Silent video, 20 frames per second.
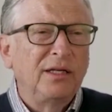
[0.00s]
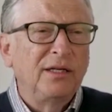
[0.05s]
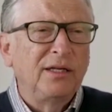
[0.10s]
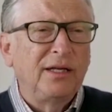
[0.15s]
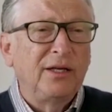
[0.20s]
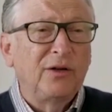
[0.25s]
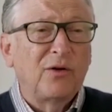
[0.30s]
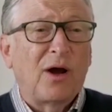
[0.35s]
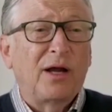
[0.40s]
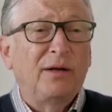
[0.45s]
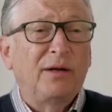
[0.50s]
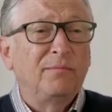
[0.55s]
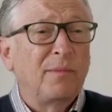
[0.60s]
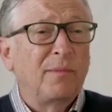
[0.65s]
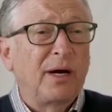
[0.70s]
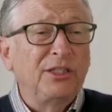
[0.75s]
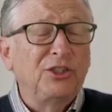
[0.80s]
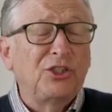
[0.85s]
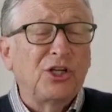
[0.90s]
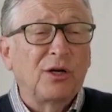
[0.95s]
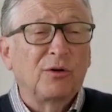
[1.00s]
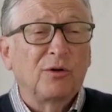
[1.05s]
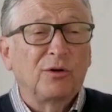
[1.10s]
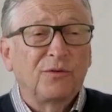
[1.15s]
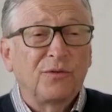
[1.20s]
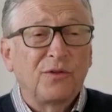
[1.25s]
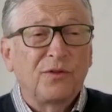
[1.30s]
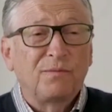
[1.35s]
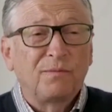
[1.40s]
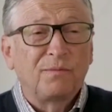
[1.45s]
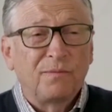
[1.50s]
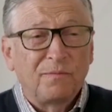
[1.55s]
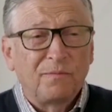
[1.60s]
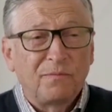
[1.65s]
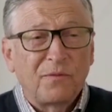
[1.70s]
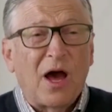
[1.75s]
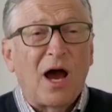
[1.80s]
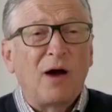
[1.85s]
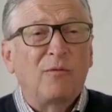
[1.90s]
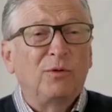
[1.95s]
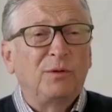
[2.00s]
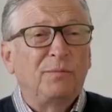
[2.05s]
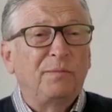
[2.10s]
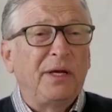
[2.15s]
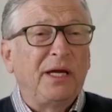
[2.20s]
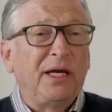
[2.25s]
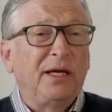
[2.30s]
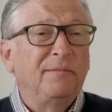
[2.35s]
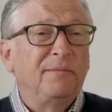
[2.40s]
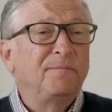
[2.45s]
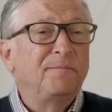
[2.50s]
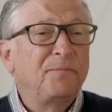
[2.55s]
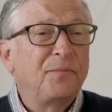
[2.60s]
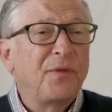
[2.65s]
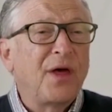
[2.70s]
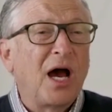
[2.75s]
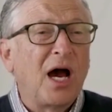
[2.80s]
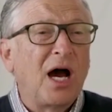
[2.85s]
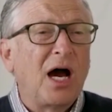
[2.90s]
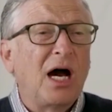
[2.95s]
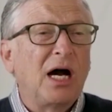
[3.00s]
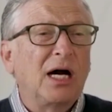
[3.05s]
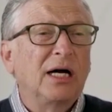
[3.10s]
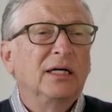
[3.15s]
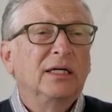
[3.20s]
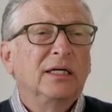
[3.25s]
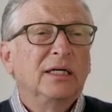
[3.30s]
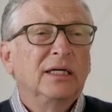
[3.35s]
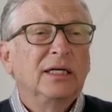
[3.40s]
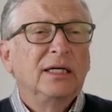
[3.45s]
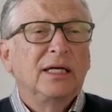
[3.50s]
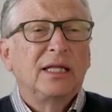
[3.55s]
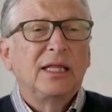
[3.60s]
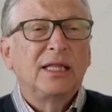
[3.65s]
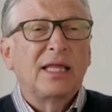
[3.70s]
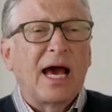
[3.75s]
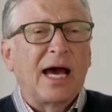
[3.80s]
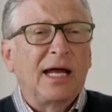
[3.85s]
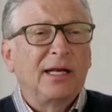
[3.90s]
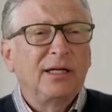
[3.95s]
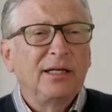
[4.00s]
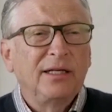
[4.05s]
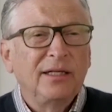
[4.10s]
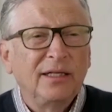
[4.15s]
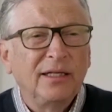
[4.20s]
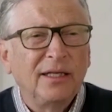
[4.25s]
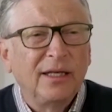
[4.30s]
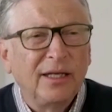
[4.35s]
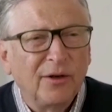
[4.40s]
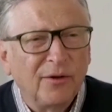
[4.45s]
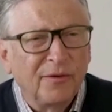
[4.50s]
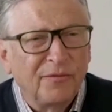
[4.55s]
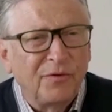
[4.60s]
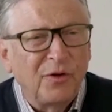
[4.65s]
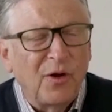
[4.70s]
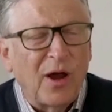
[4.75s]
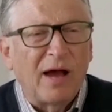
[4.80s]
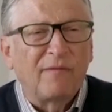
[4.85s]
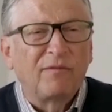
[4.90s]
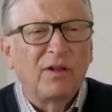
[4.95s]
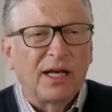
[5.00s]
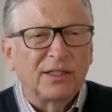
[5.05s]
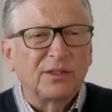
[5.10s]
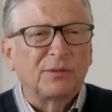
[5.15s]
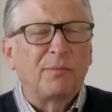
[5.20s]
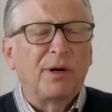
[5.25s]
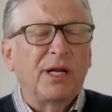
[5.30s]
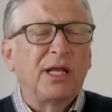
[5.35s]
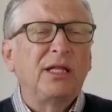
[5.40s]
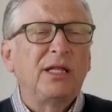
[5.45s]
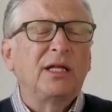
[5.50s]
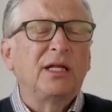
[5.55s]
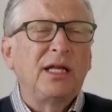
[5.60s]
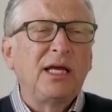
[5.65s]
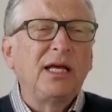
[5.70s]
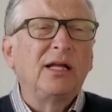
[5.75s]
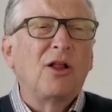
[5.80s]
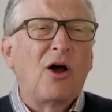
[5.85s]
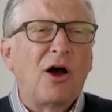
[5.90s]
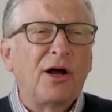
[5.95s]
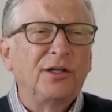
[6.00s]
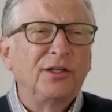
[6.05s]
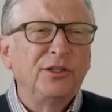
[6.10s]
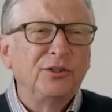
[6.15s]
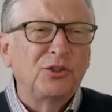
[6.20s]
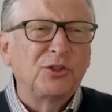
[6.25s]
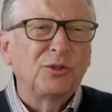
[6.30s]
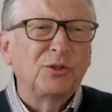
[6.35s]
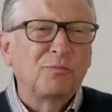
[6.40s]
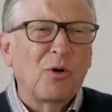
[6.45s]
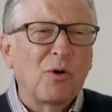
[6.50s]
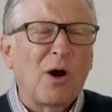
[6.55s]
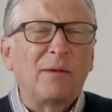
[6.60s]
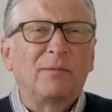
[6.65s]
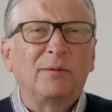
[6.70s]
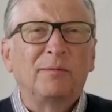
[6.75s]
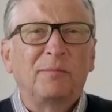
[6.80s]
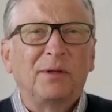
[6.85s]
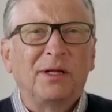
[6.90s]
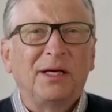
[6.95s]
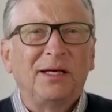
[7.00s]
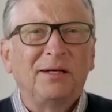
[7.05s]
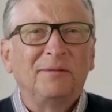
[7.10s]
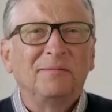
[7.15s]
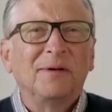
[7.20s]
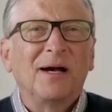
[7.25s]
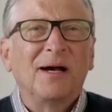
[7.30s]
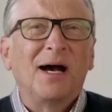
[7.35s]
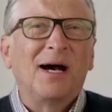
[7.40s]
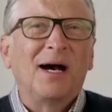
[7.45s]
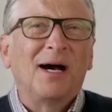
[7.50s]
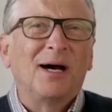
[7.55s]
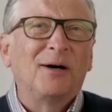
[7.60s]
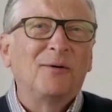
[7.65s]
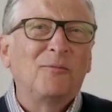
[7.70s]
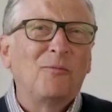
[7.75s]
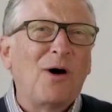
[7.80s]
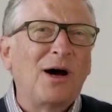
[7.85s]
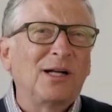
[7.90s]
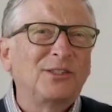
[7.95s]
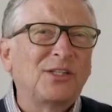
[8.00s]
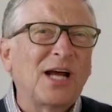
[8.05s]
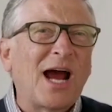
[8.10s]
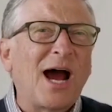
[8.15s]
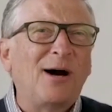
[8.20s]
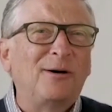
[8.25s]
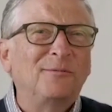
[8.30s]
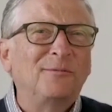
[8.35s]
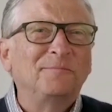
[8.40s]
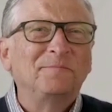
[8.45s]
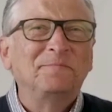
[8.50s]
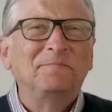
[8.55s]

And, you know, my general thought would be that, you know, if you have less money than Elon, you should probably watch out.